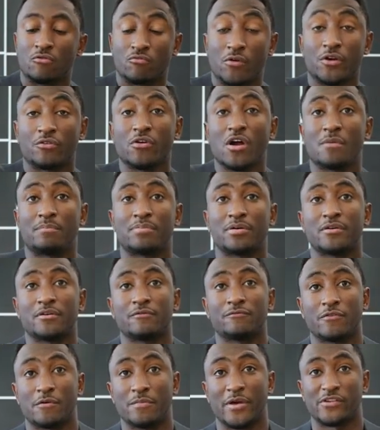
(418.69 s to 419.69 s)
Runner-up
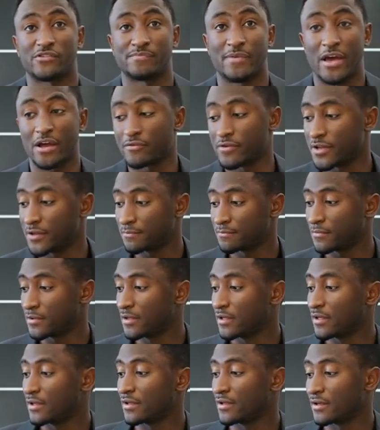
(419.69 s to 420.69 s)
for best battery,
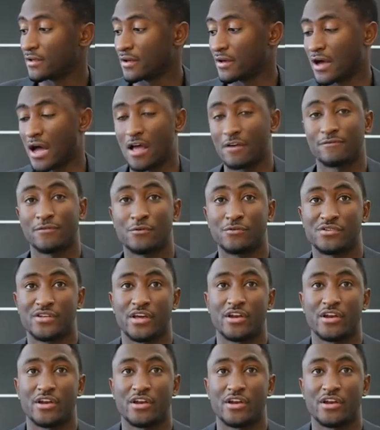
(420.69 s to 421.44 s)
iPhone